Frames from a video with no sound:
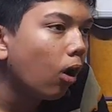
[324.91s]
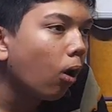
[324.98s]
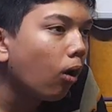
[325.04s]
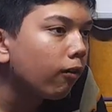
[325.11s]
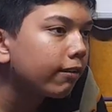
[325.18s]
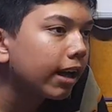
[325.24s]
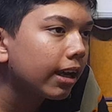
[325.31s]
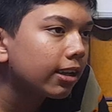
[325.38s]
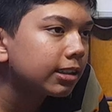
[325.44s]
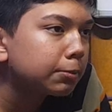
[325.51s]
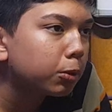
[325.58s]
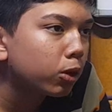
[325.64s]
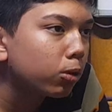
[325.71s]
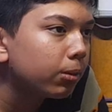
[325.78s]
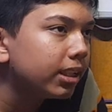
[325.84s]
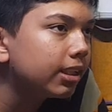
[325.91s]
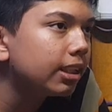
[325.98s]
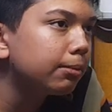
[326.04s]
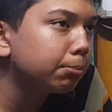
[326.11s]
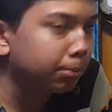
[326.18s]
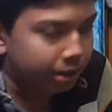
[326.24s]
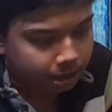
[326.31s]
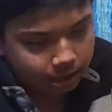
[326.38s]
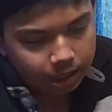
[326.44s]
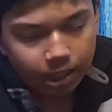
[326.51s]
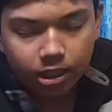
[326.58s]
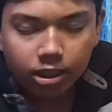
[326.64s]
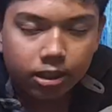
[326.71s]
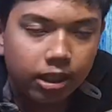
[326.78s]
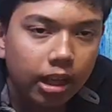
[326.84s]
of Gannon spotometer, but
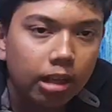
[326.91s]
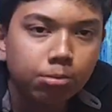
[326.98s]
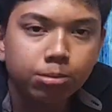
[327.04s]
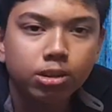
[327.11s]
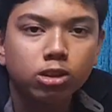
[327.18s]
it helps